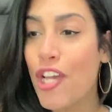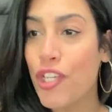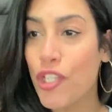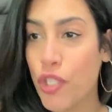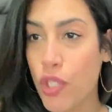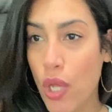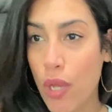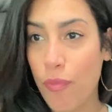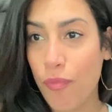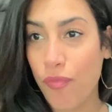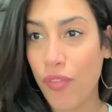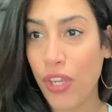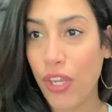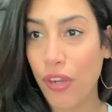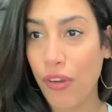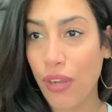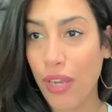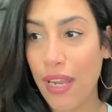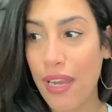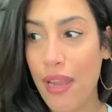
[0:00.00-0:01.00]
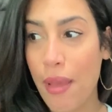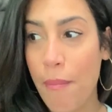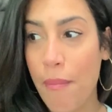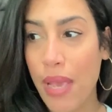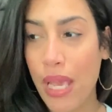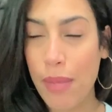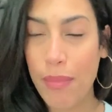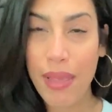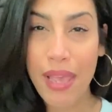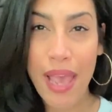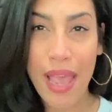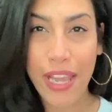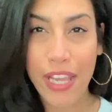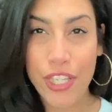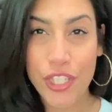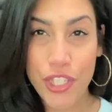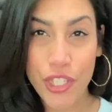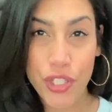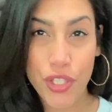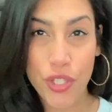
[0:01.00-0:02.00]
So I'm figuring maybe I
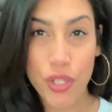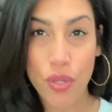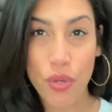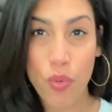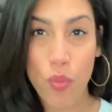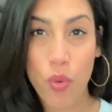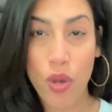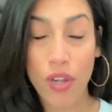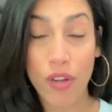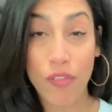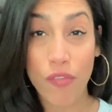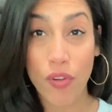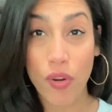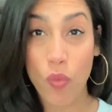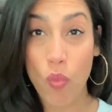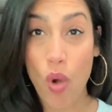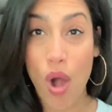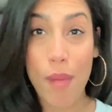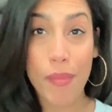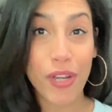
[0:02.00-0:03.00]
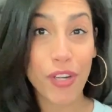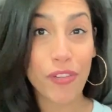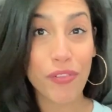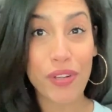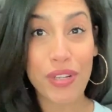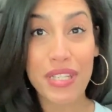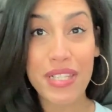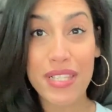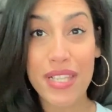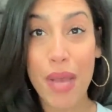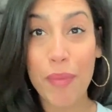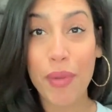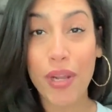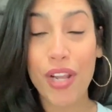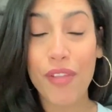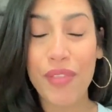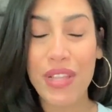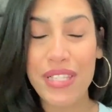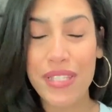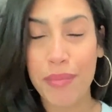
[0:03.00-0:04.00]
can just do one for Walmart for summer.
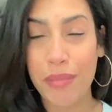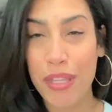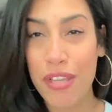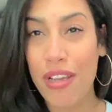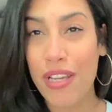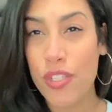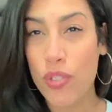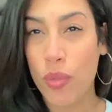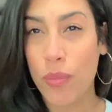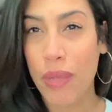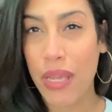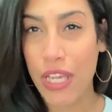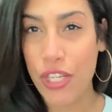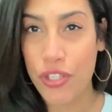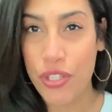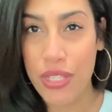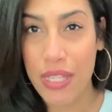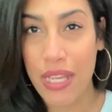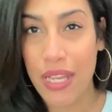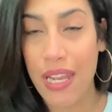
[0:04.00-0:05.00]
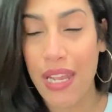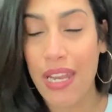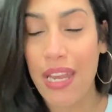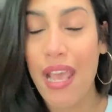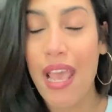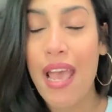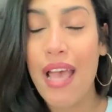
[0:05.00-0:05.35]
If that's something you guys would be interested in,